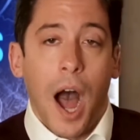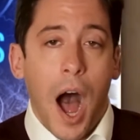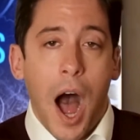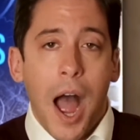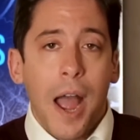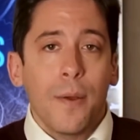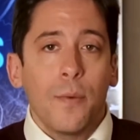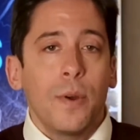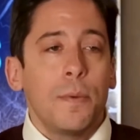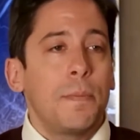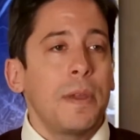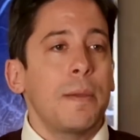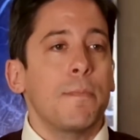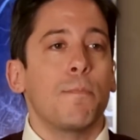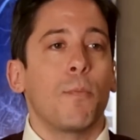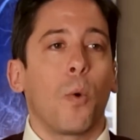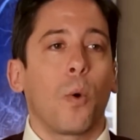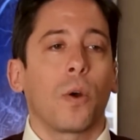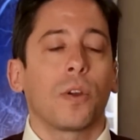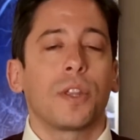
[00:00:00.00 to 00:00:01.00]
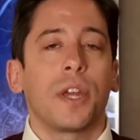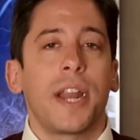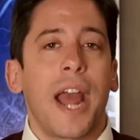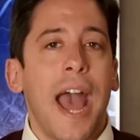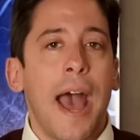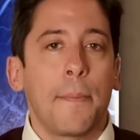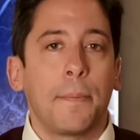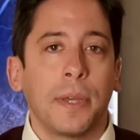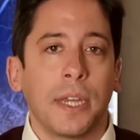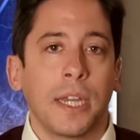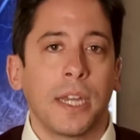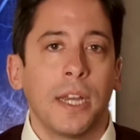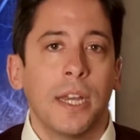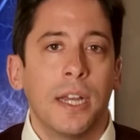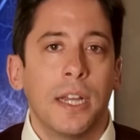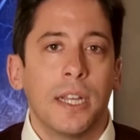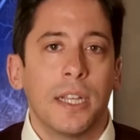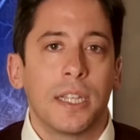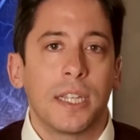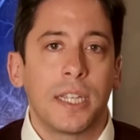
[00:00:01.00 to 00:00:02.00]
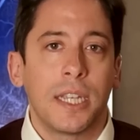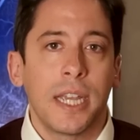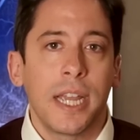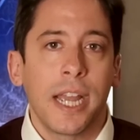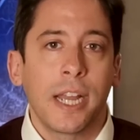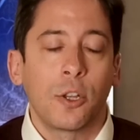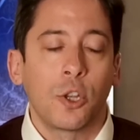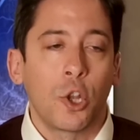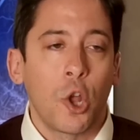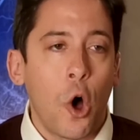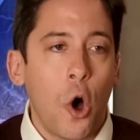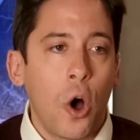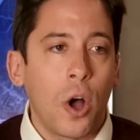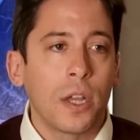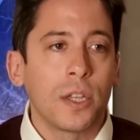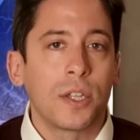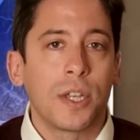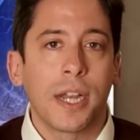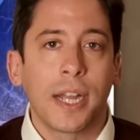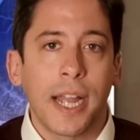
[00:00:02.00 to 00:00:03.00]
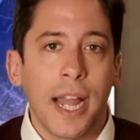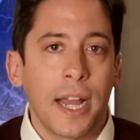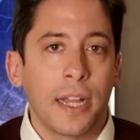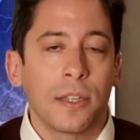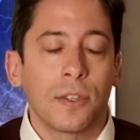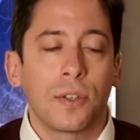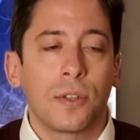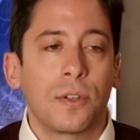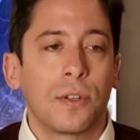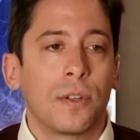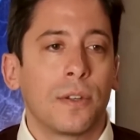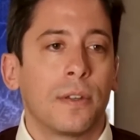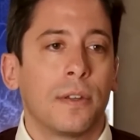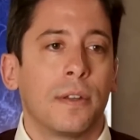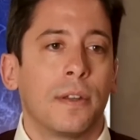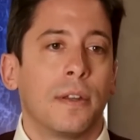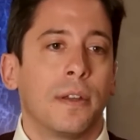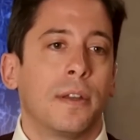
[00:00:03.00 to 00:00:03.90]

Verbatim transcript: I would be more than happy seeing laws against